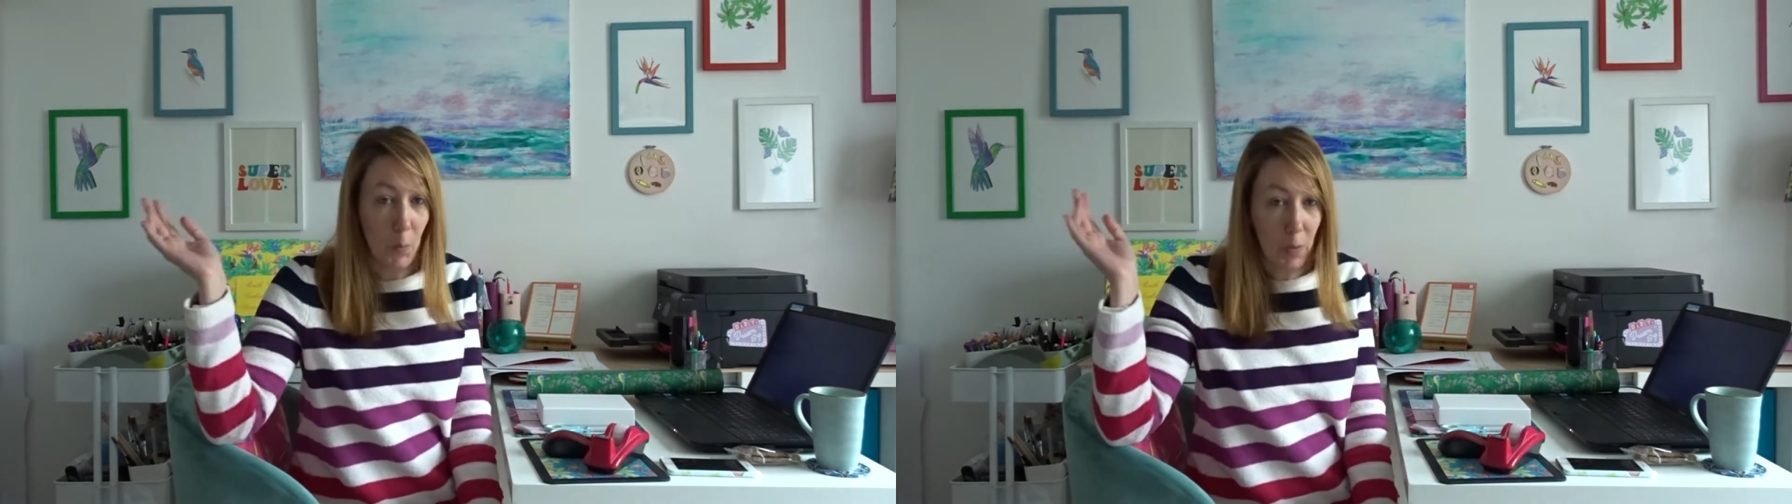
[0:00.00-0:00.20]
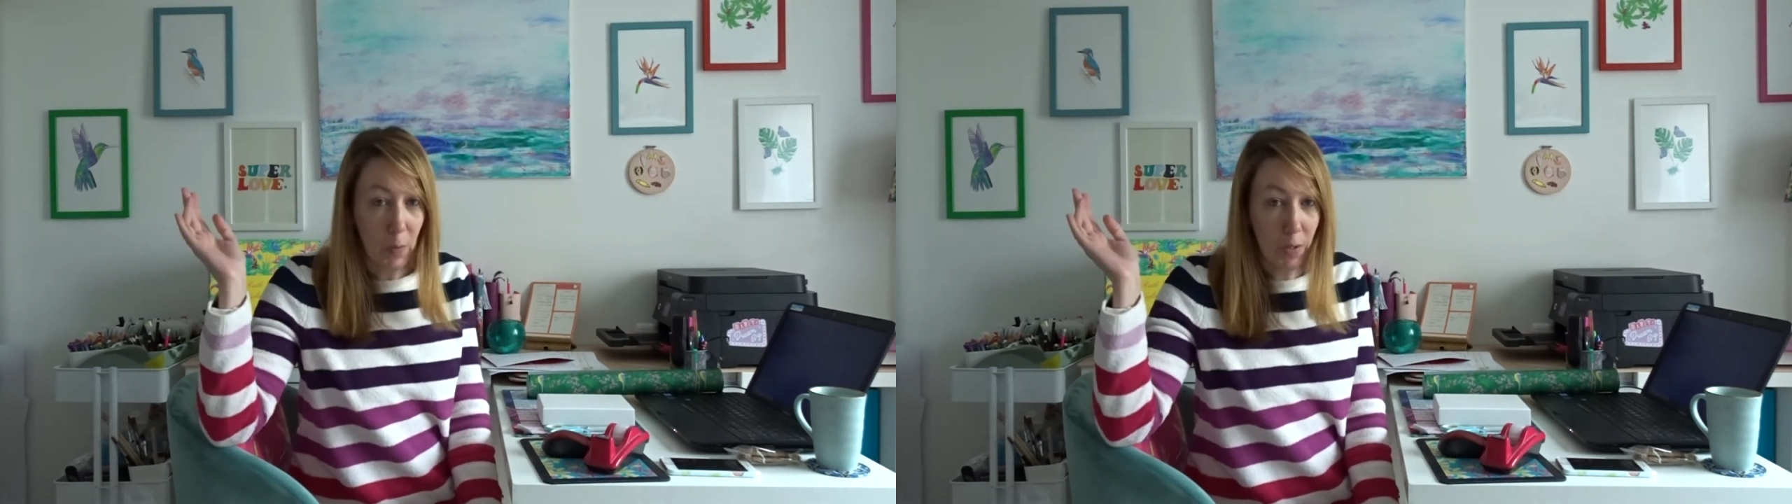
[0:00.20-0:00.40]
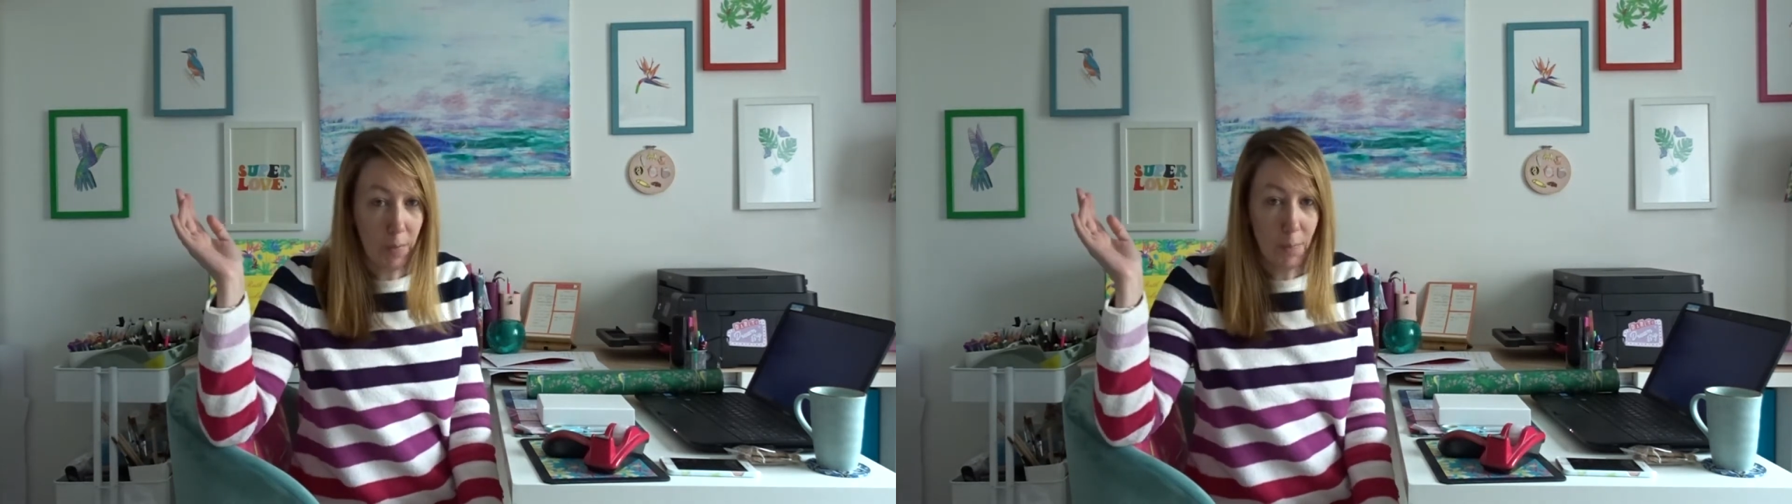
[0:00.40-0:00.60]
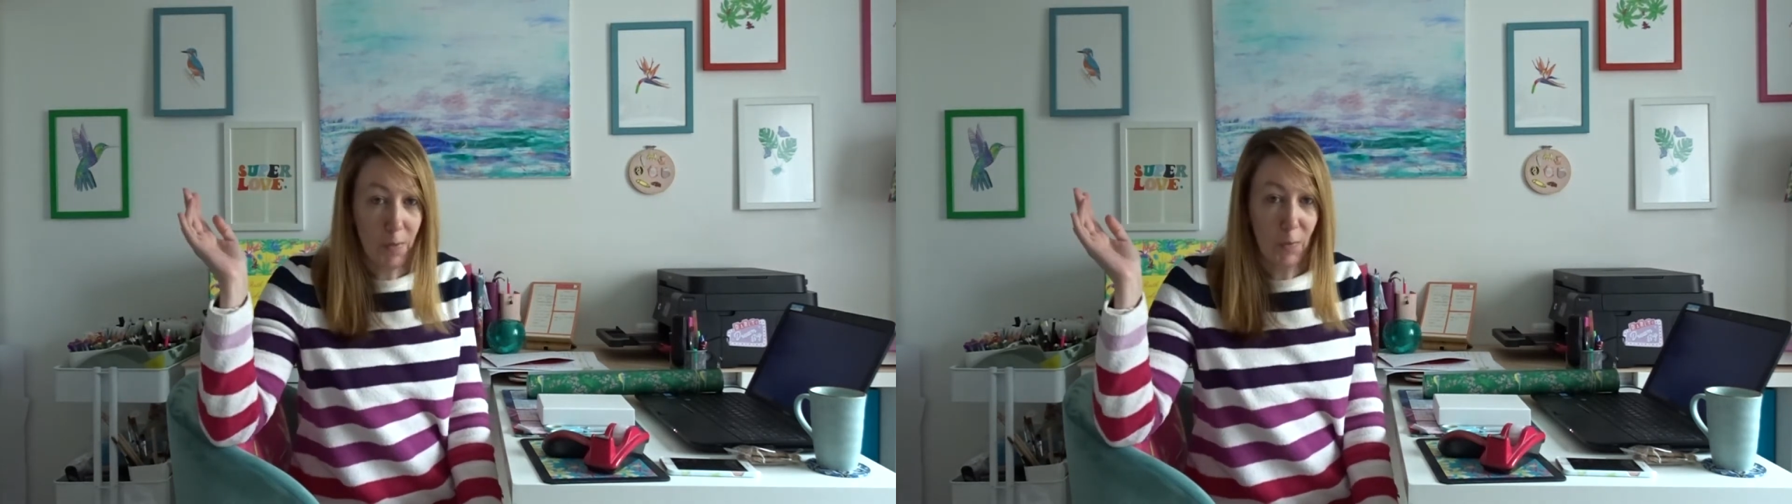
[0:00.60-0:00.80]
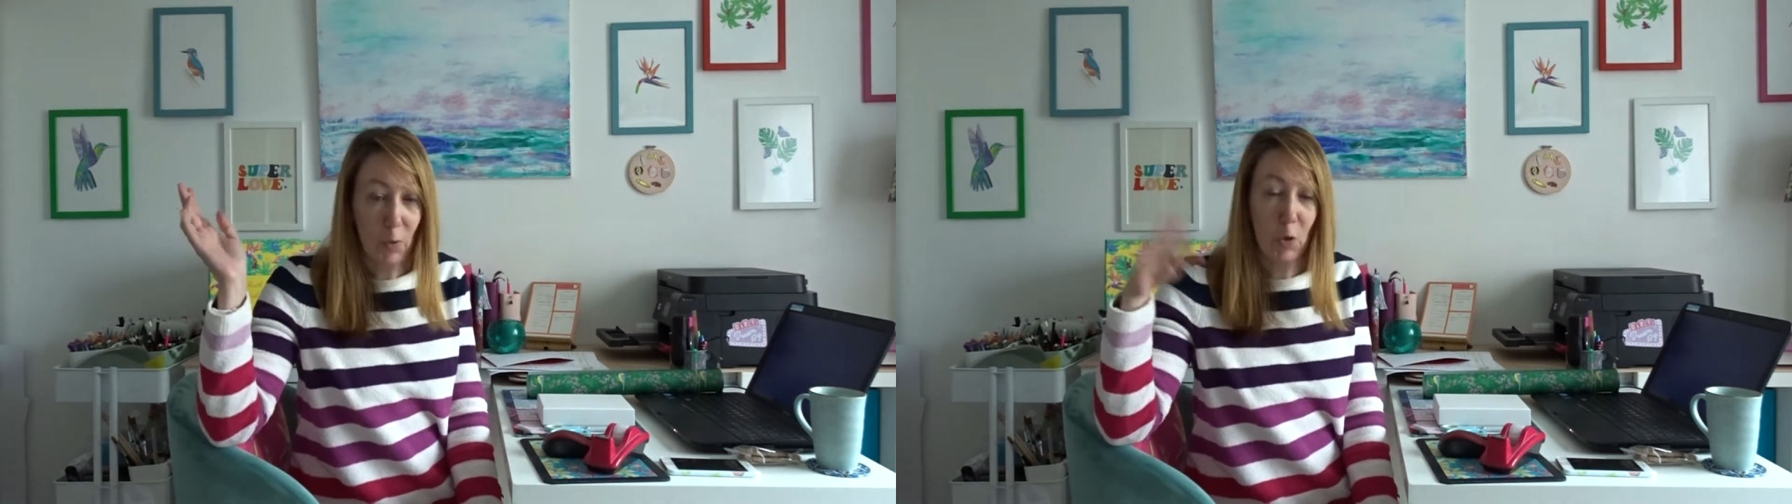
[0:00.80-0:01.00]
welcome
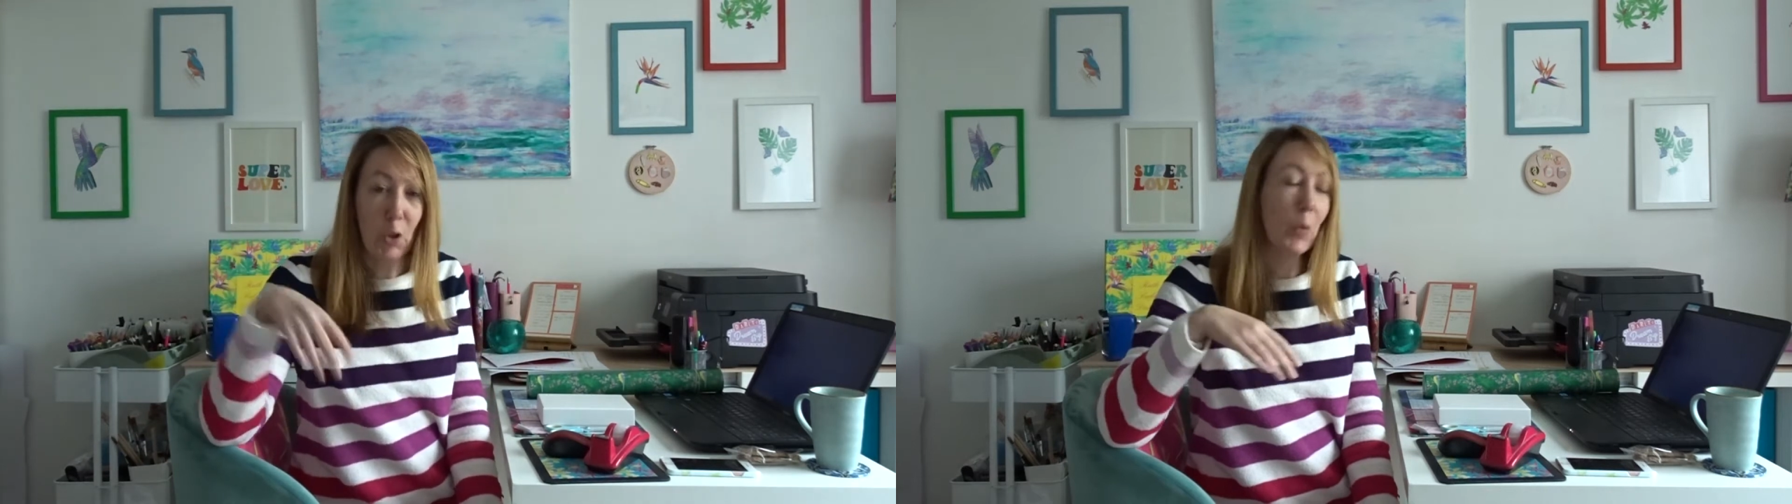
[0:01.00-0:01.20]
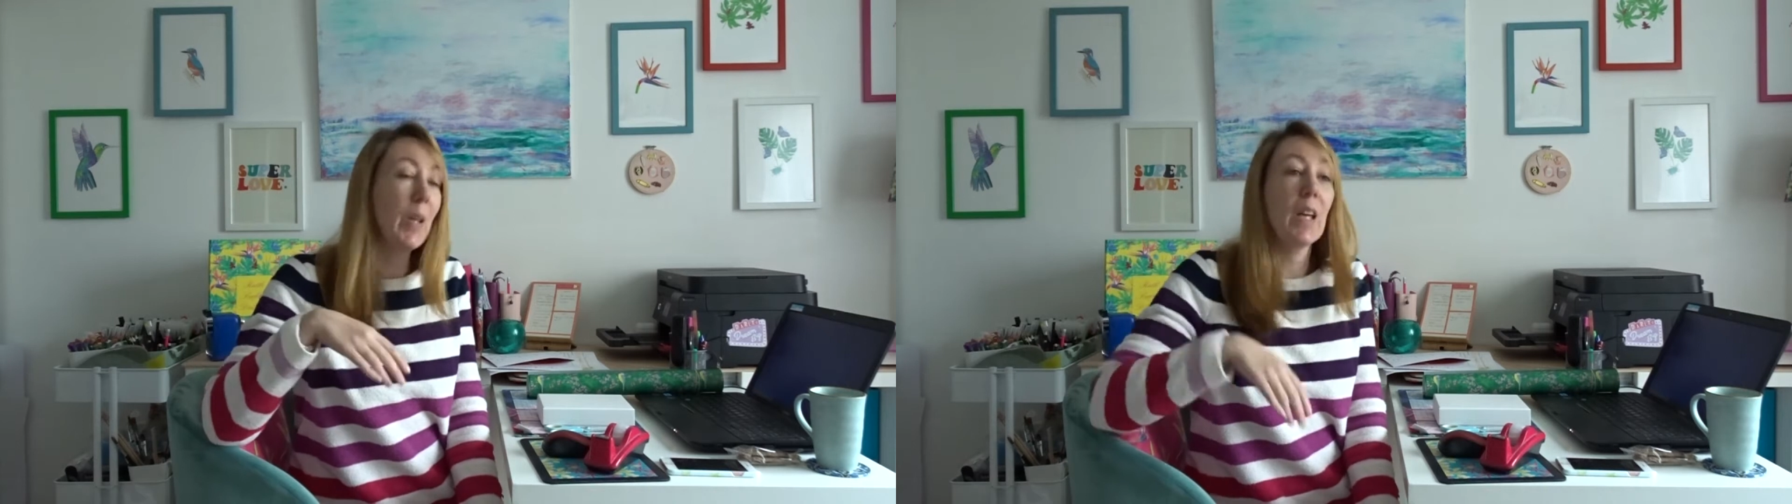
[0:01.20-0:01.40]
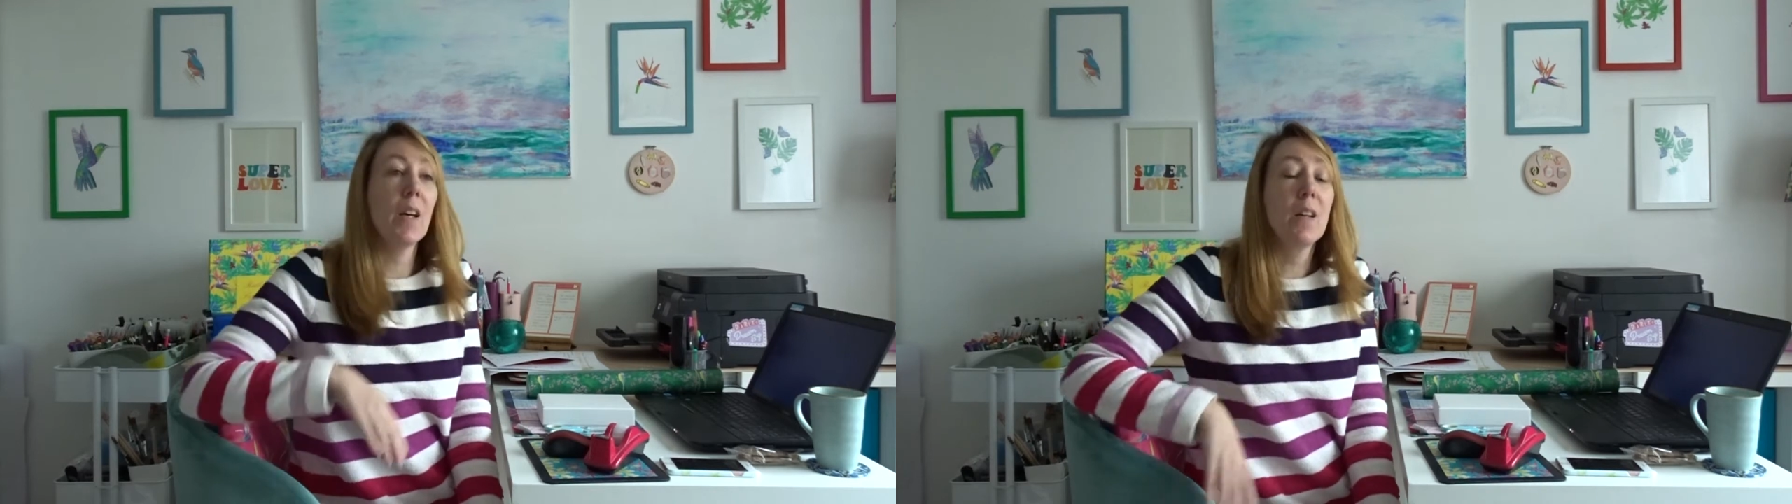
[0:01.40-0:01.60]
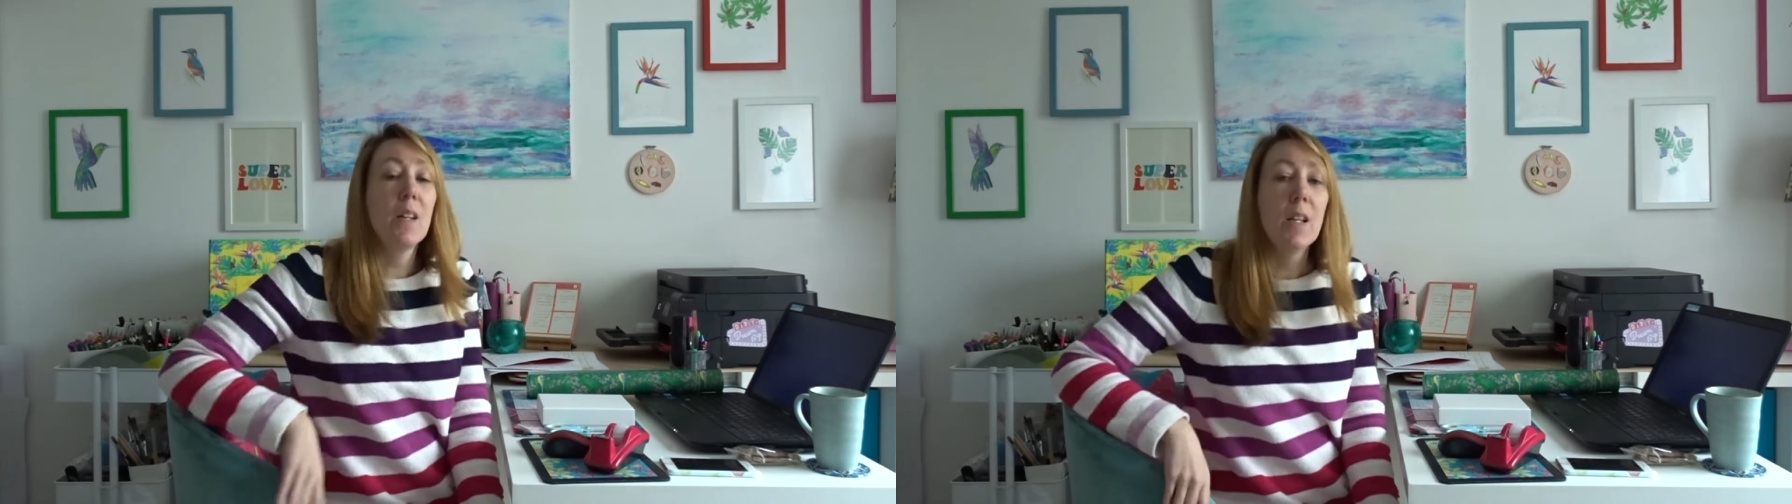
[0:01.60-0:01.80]
if you're new here.